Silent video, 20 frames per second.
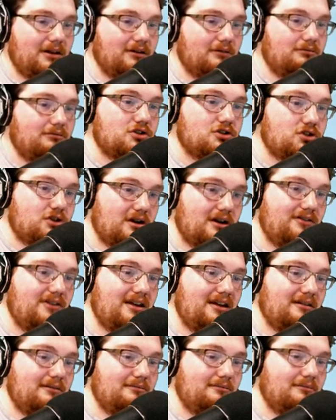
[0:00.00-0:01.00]
you
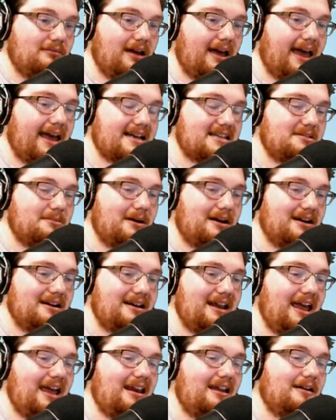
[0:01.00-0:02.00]
retrieving X amount
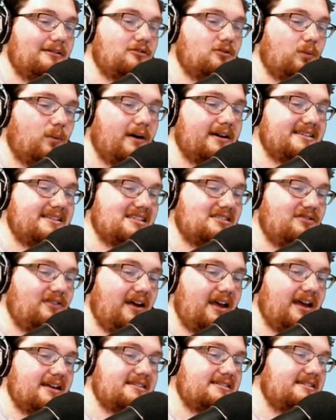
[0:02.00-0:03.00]
of data twice as
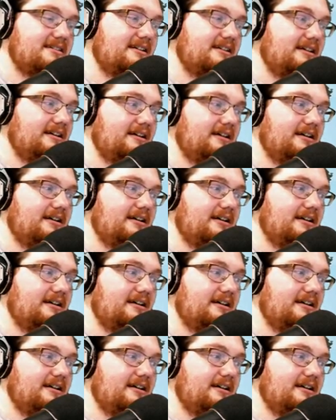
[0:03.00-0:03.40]
fast.